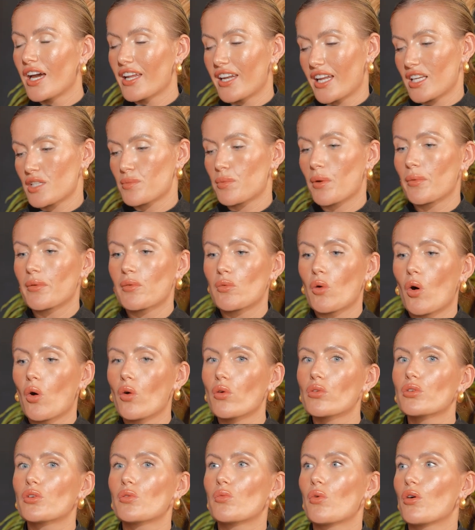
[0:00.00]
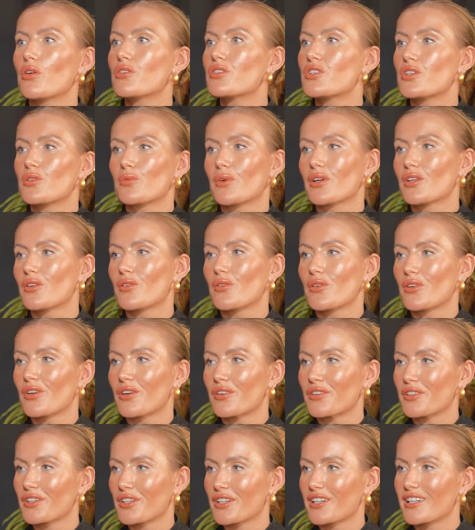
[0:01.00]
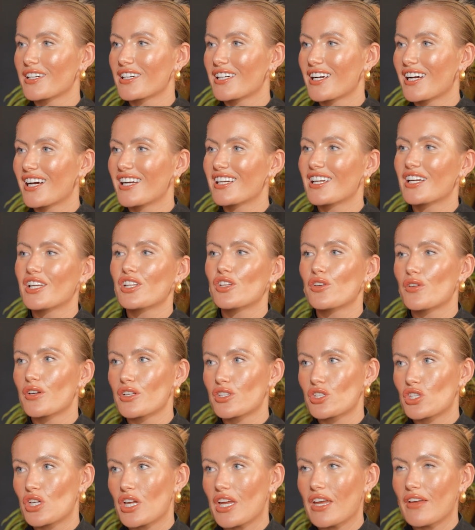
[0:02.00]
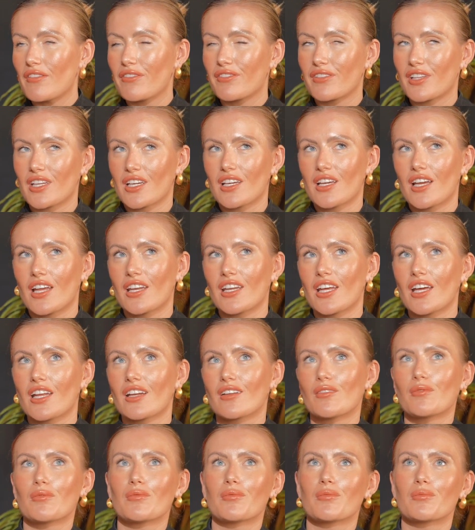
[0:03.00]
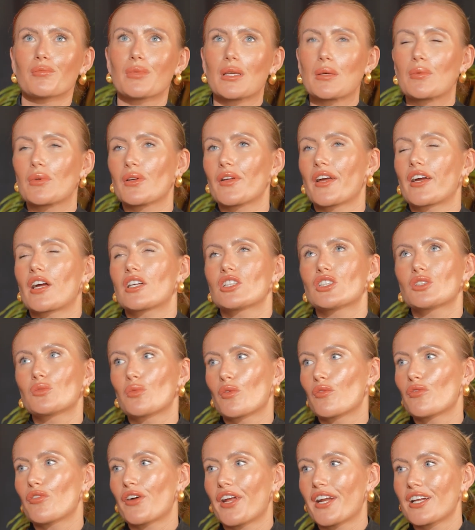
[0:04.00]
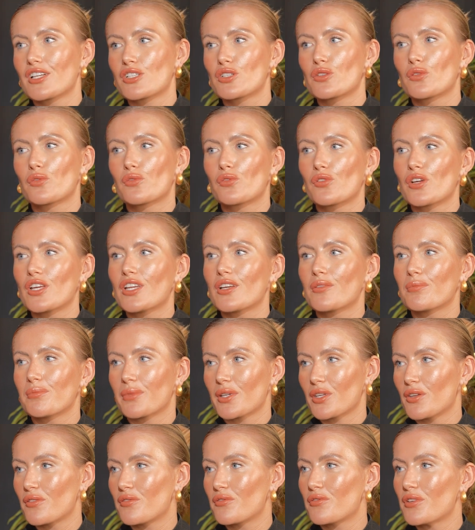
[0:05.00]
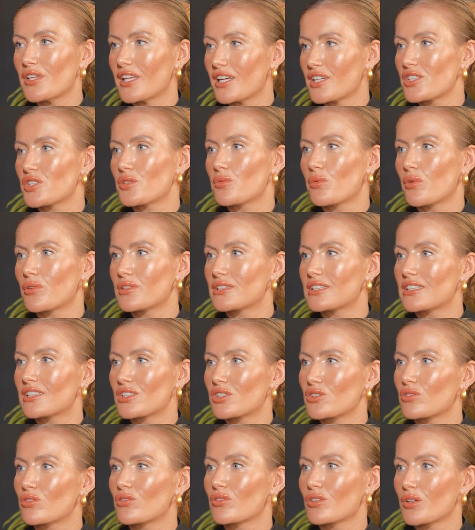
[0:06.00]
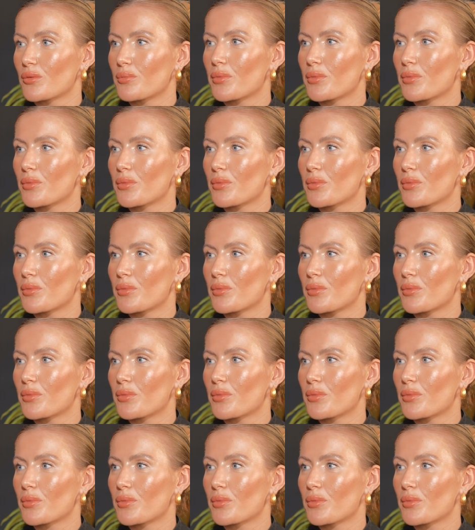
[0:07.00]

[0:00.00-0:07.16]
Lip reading: And that's probably all you wanted when you were younger. Exactly. And then you achieved it, and then people are like, I just want financial freedom, but you've realised you wanted a stronger